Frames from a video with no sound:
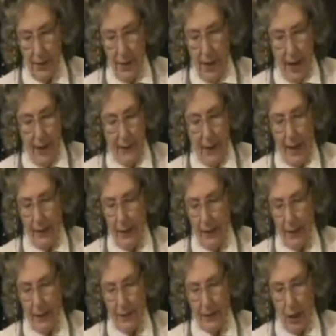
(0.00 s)
and that he
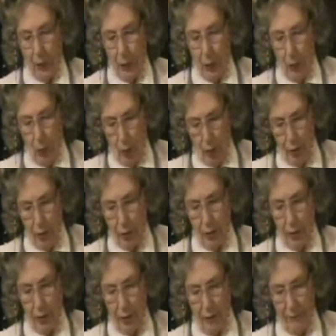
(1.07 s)
is a rewarder
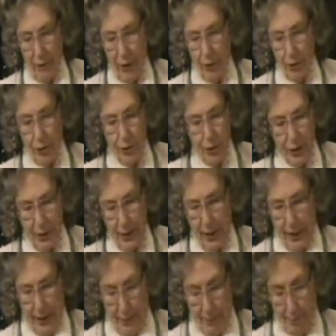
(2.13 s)
of those who seek
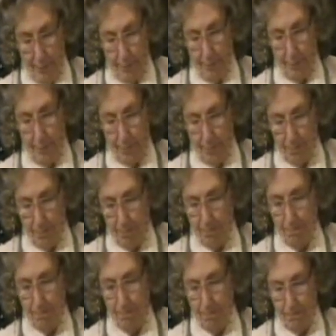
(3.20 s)
him.
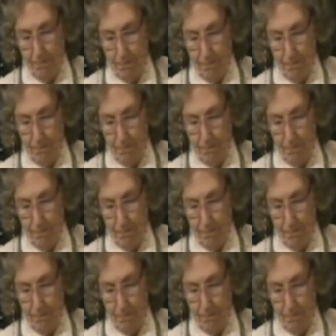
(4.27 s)
Now,